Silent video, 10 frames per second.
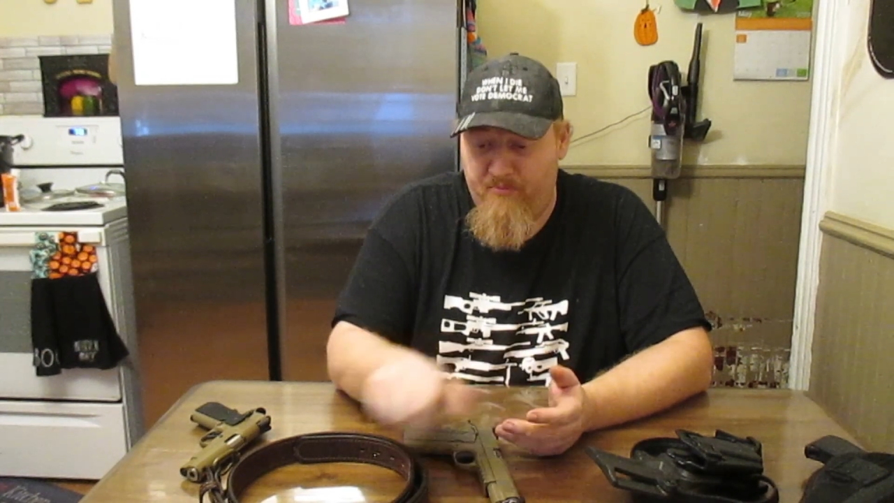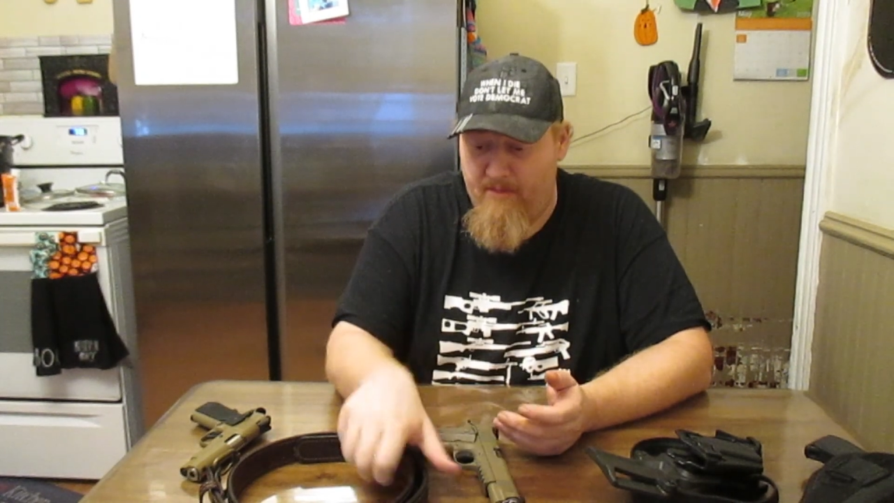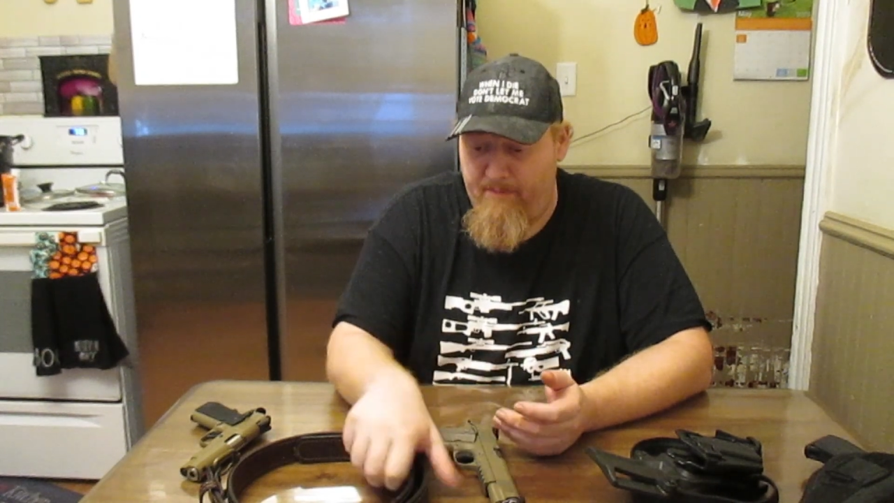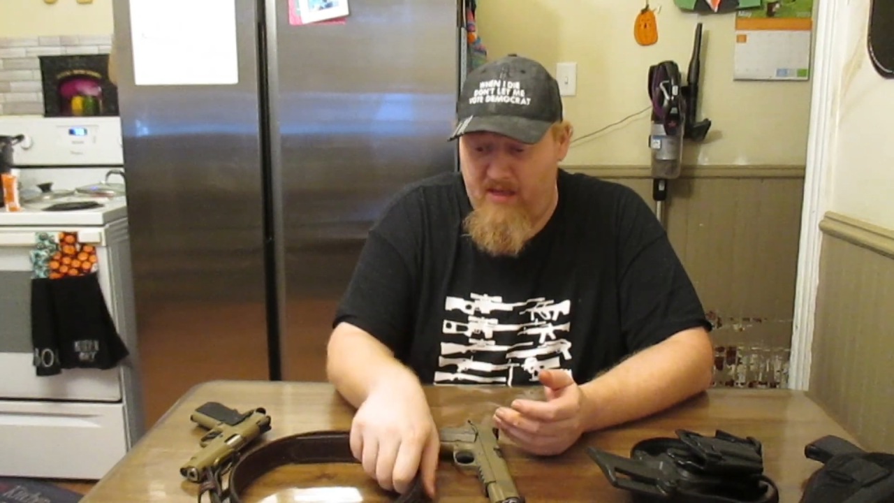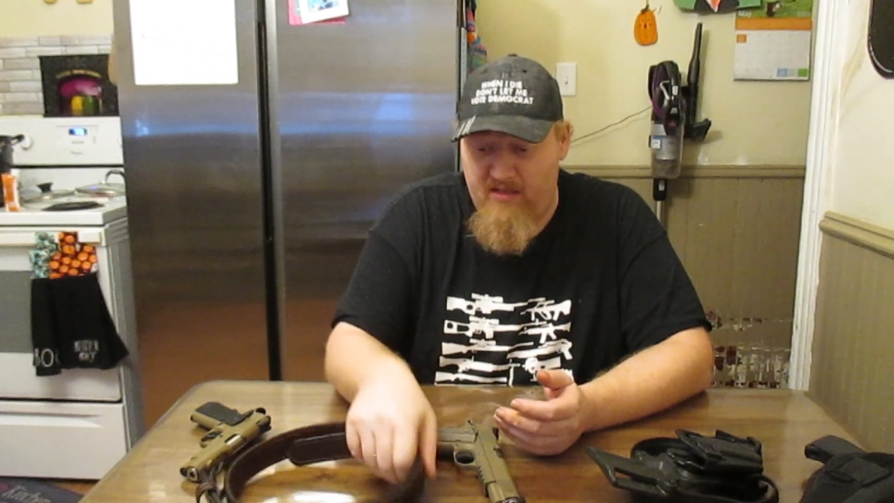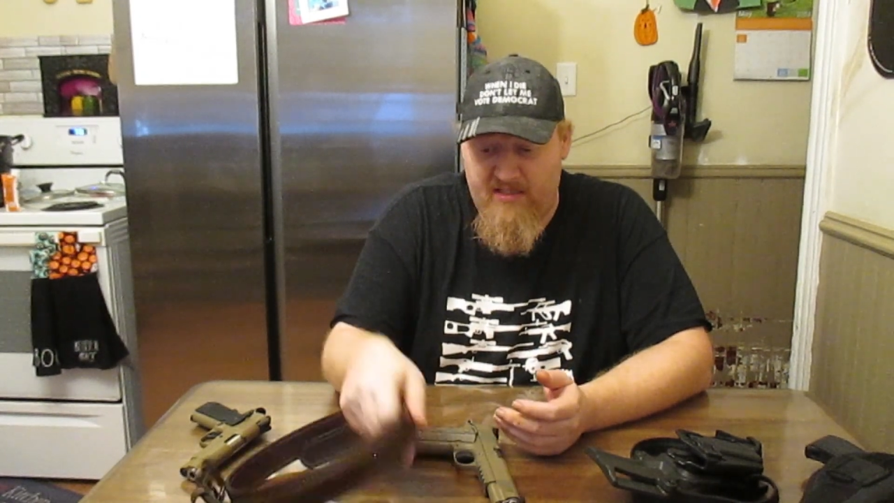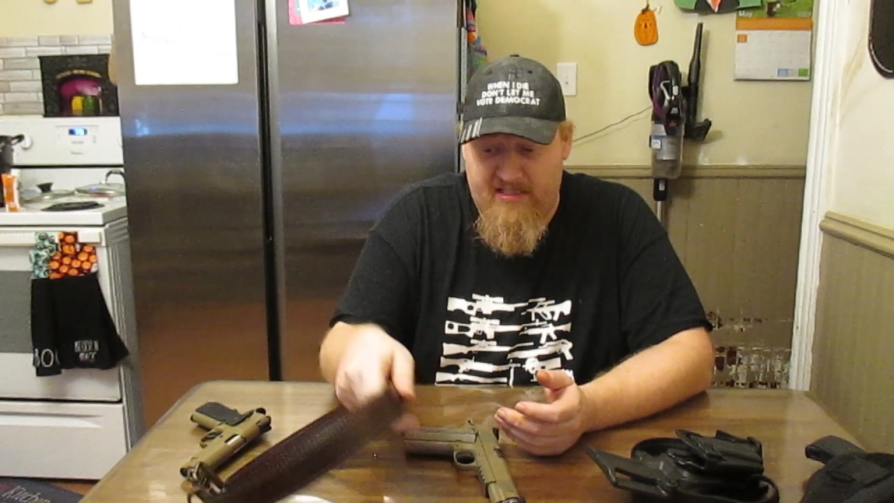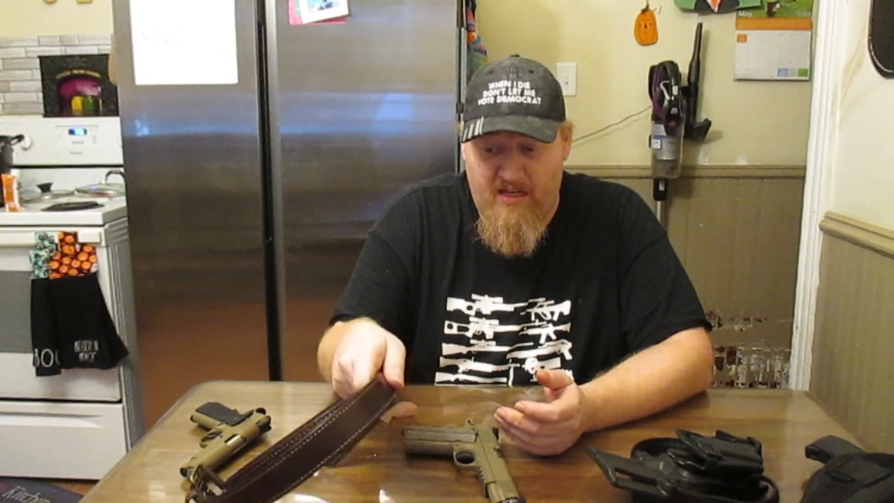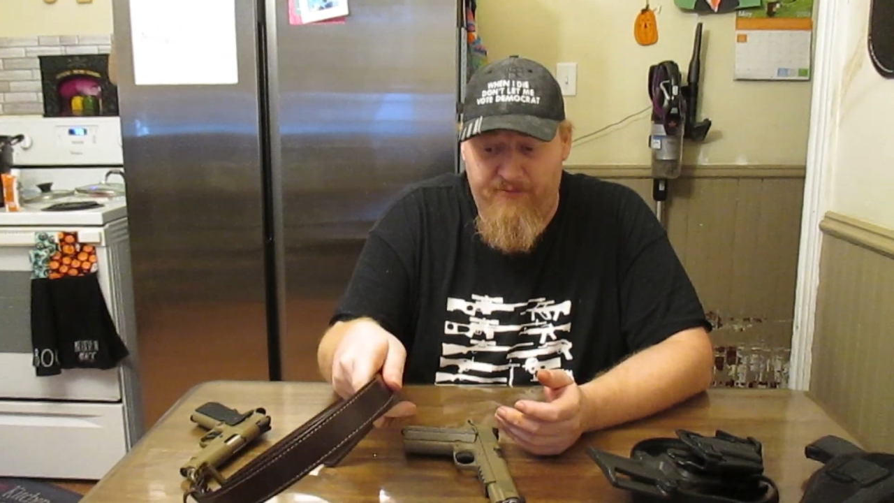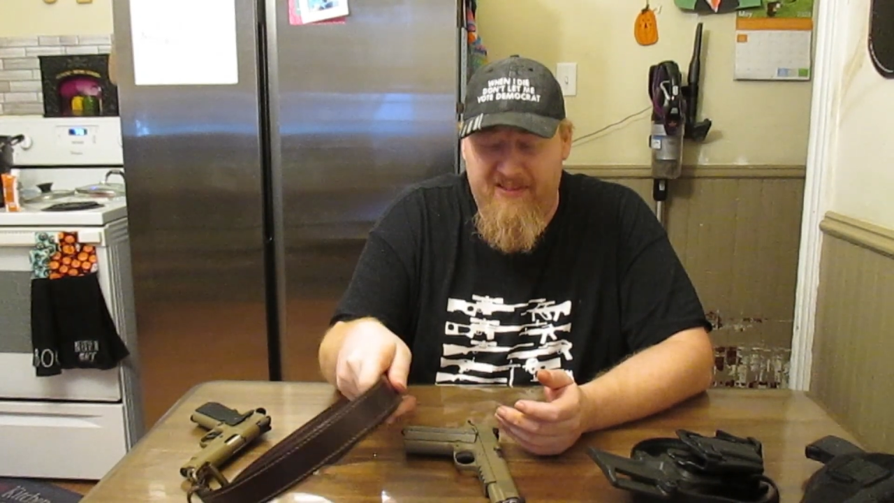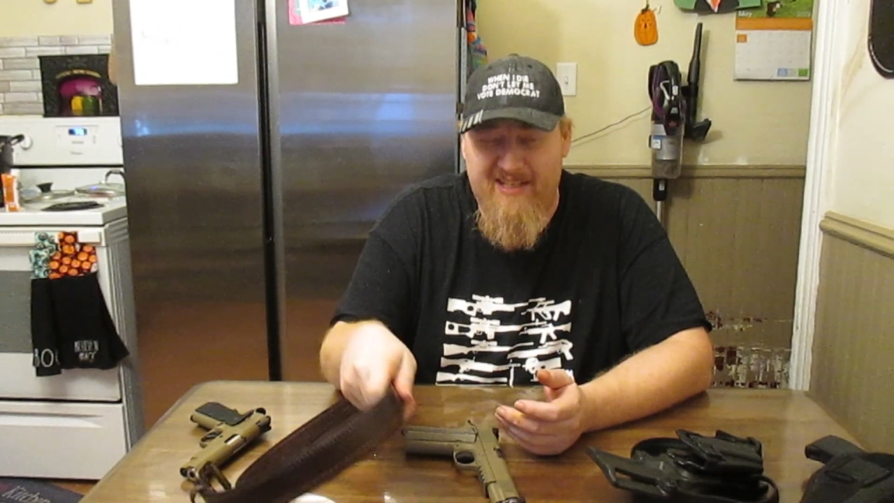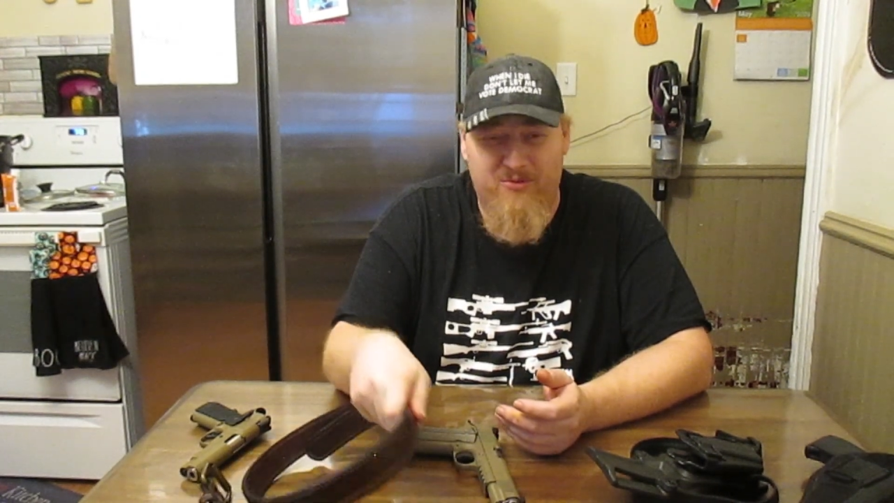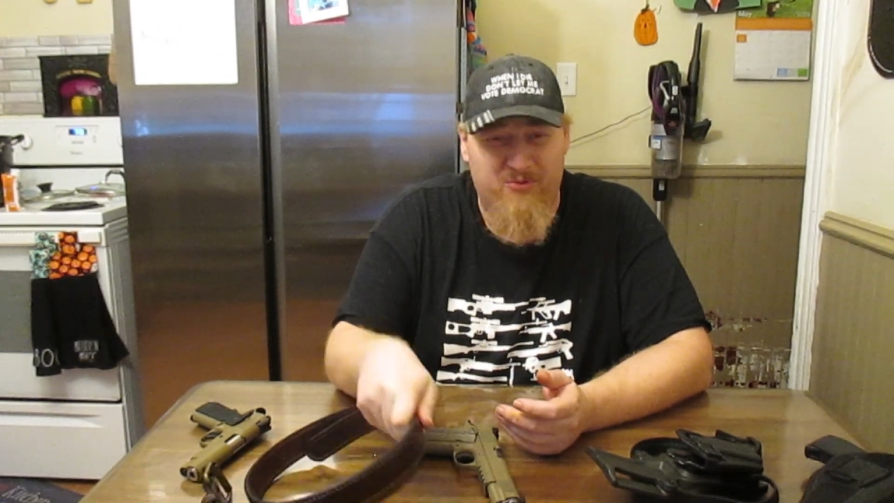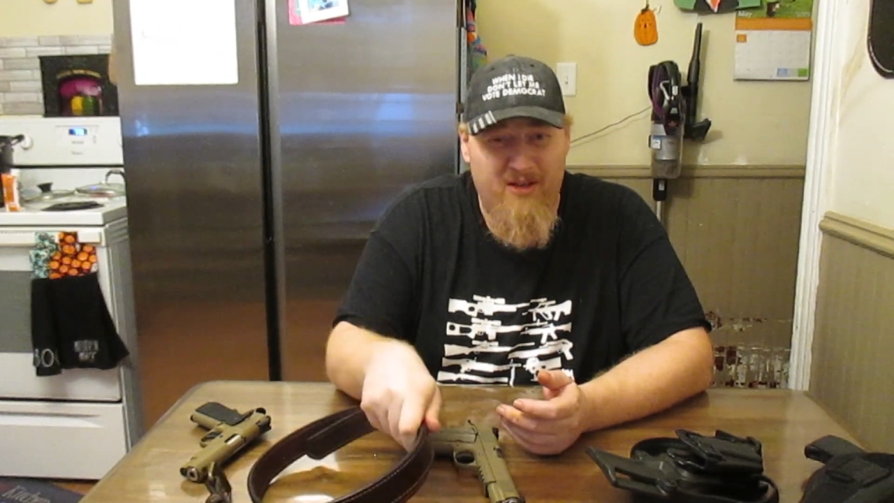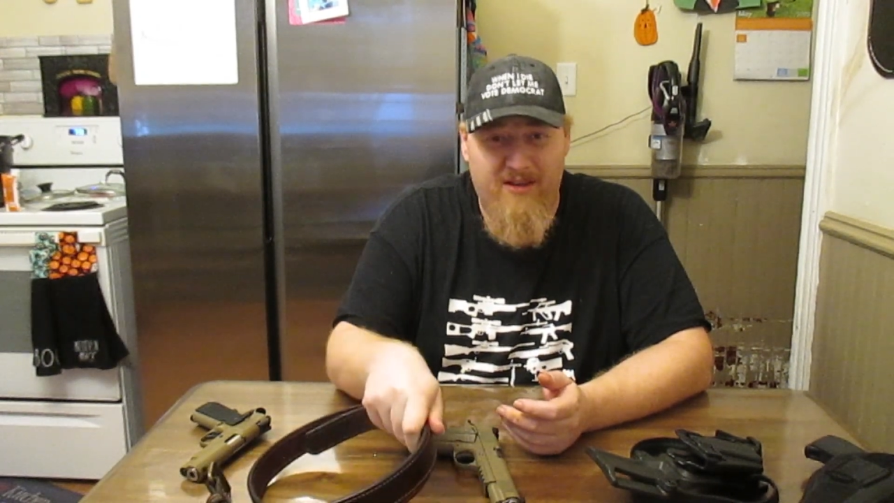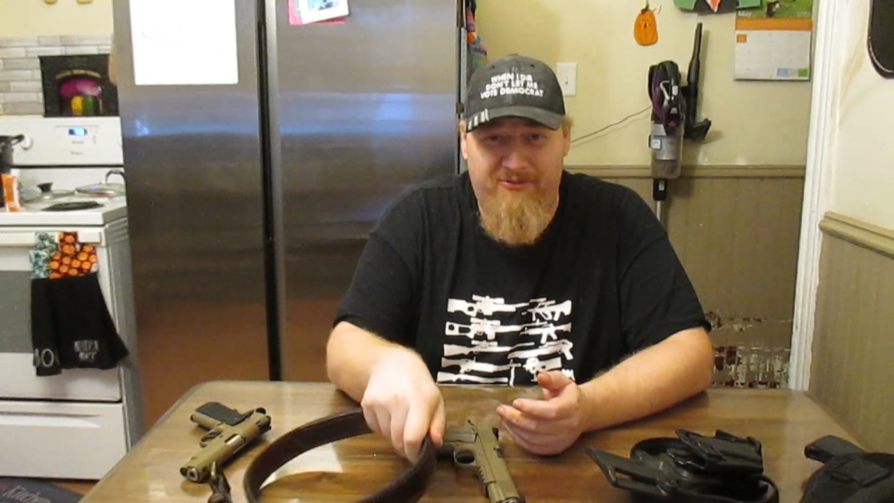The belt itself didn't really